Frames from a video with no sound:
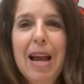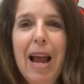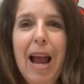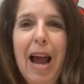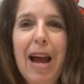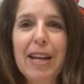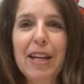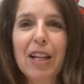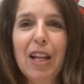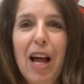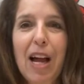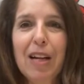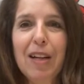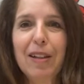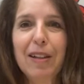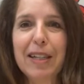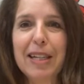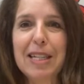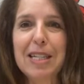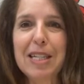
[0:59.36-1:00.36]
And
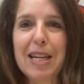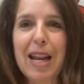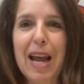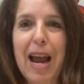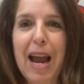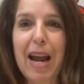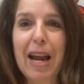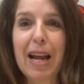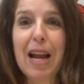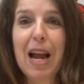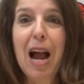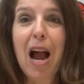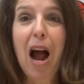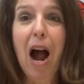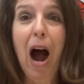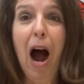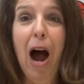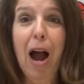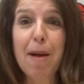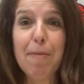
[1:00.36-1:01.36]
luckily today,
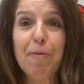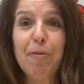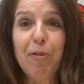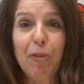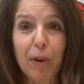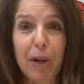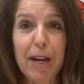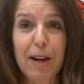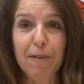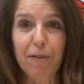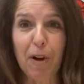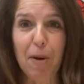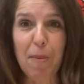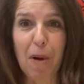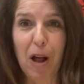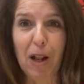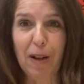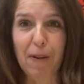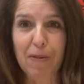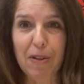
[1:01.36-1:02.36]
I'm free from
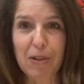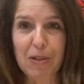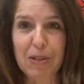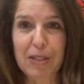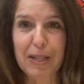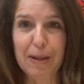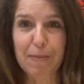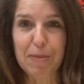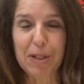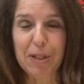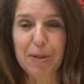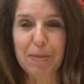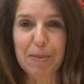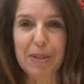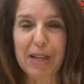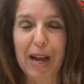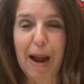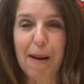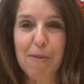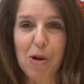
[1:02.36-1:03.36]
all of those symptoms.
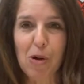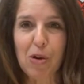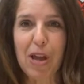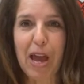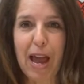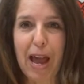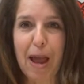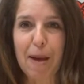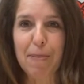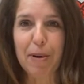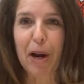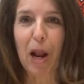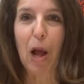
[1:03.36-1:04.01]
I'm okay, but